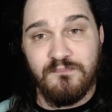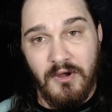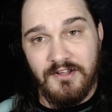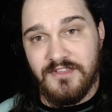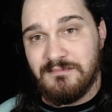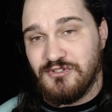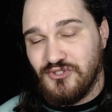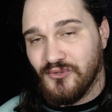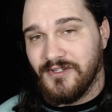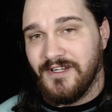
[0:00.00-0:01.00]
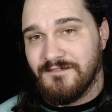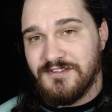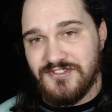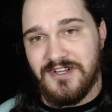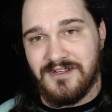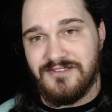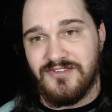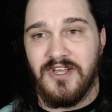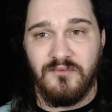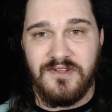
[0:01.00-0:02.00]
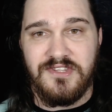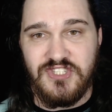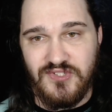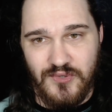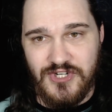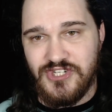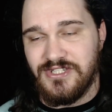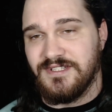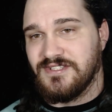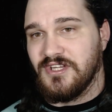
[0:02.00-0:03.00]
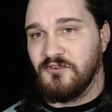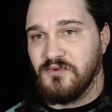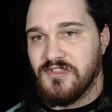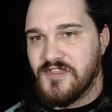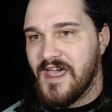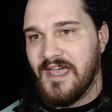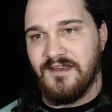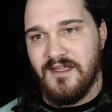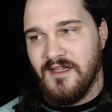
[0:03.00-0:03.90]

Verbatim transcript: but the majority of the song is done with distortion. It's done with that